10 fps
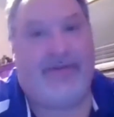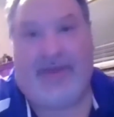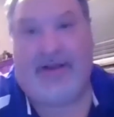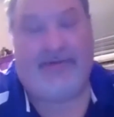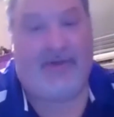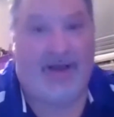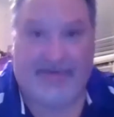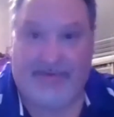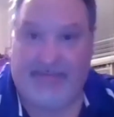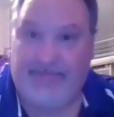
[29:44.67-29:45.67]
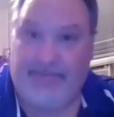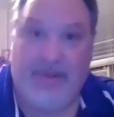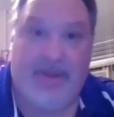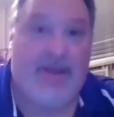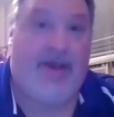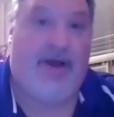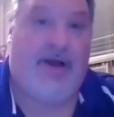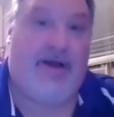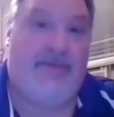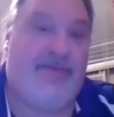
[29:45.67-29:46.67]
Center is awesome.
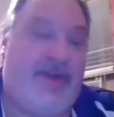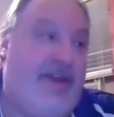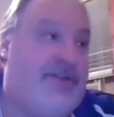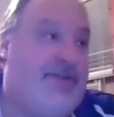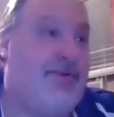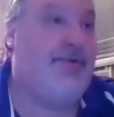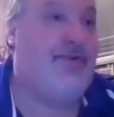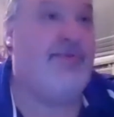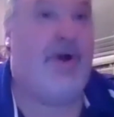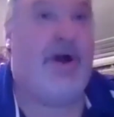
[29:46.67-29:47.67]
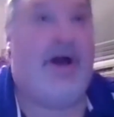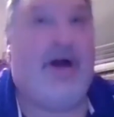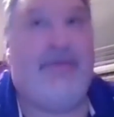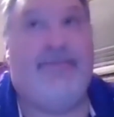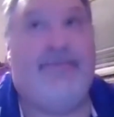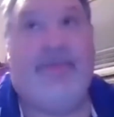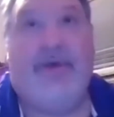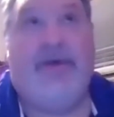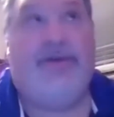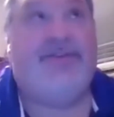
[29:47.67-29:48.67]
They do
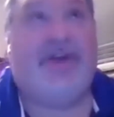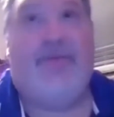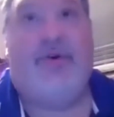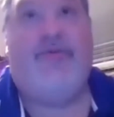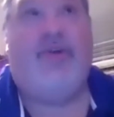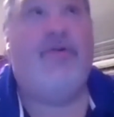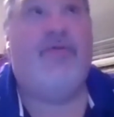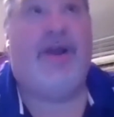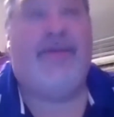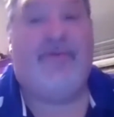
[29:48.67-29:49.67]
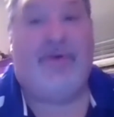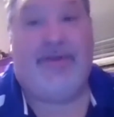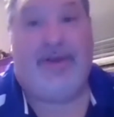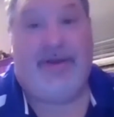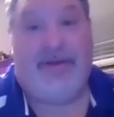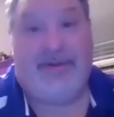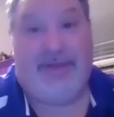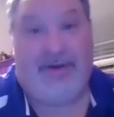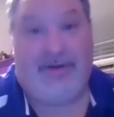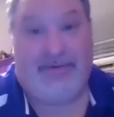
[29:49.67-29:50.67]
summer programs where they
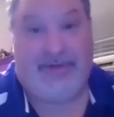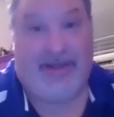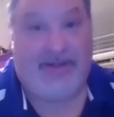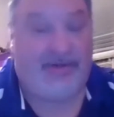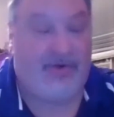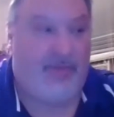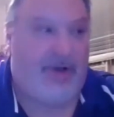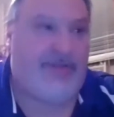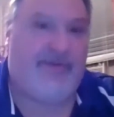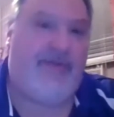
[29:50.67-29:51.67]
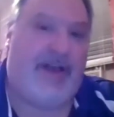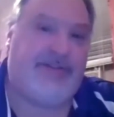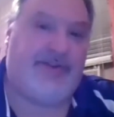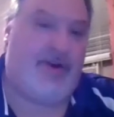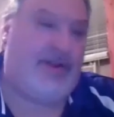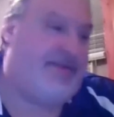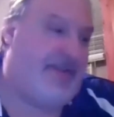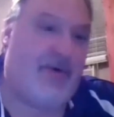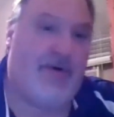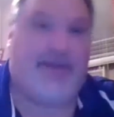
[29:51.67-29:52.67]
do a bunch of events during the
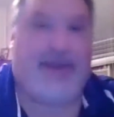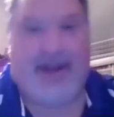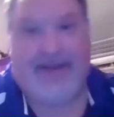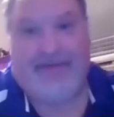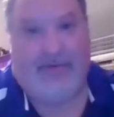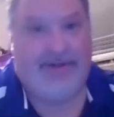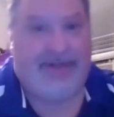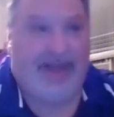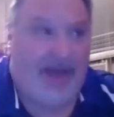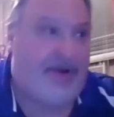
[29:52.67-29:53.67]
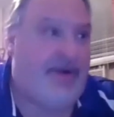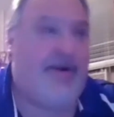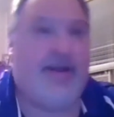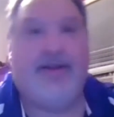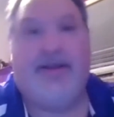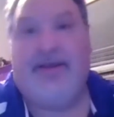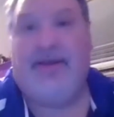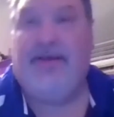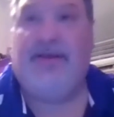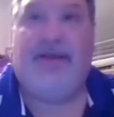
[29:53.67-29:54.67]
summer, and they get everyone together and
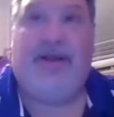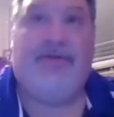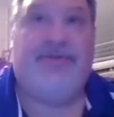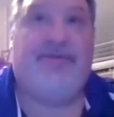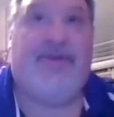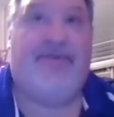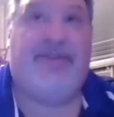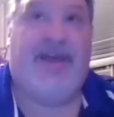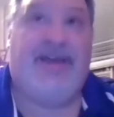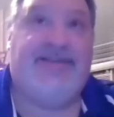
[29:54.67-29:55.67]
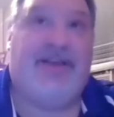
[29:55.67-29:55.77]
do different things.